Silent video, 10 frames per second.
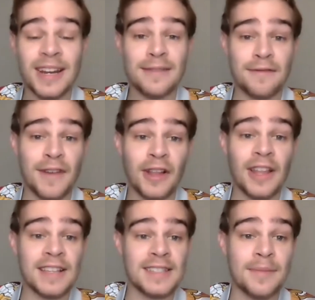it felt
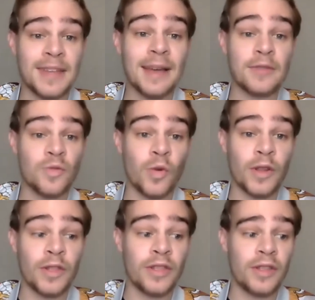like something that was
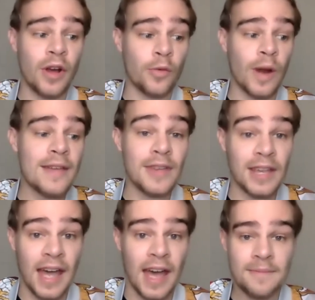worth arriving
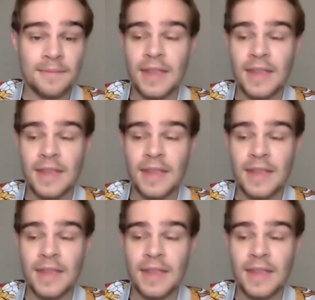at.